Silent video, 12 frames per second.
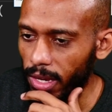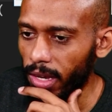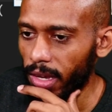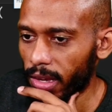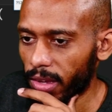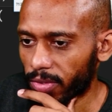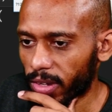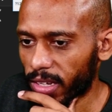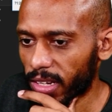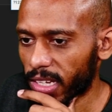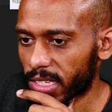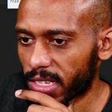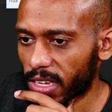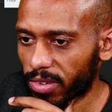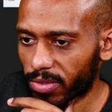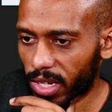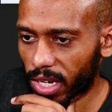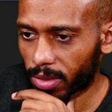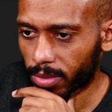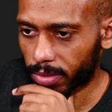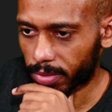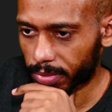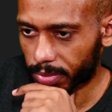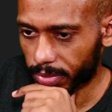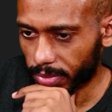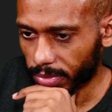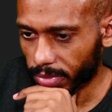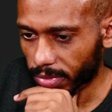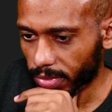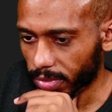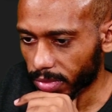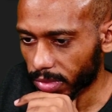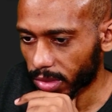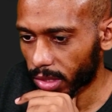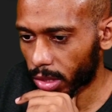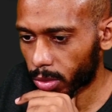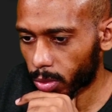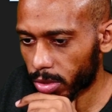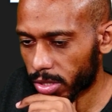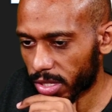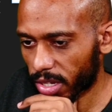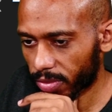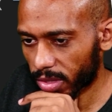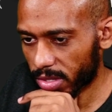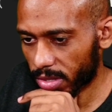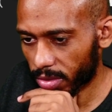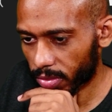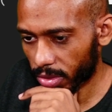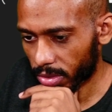If I click save now, it will save in the server,